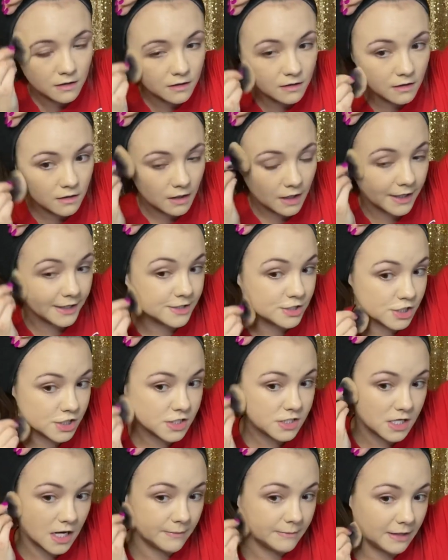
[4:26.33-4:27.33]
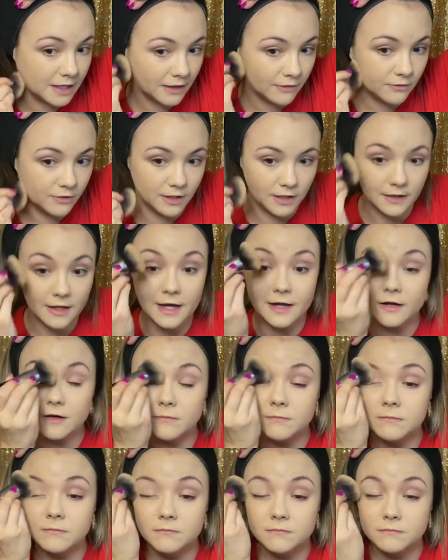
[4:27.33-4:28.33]
I mean, I really like them.
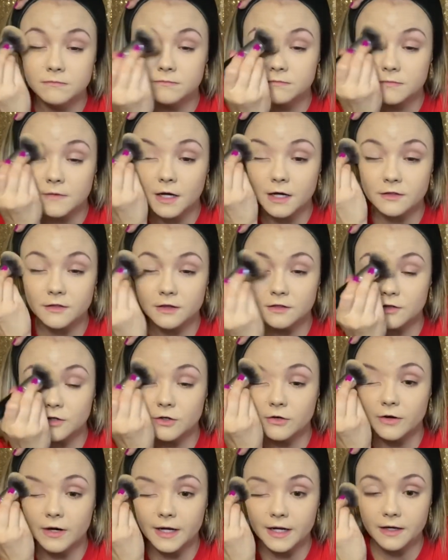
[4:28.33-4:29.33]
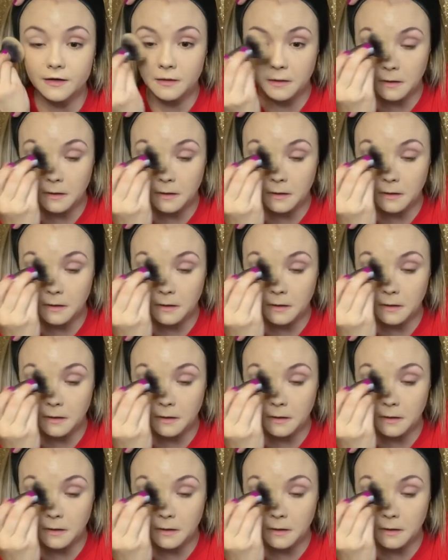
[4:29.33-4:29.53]
I think they're great.